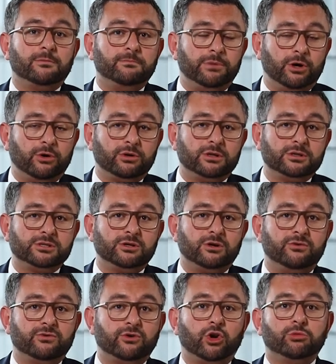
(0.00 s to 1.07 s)
components
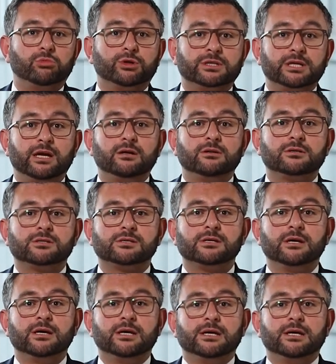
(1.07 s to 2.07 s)
of global deals,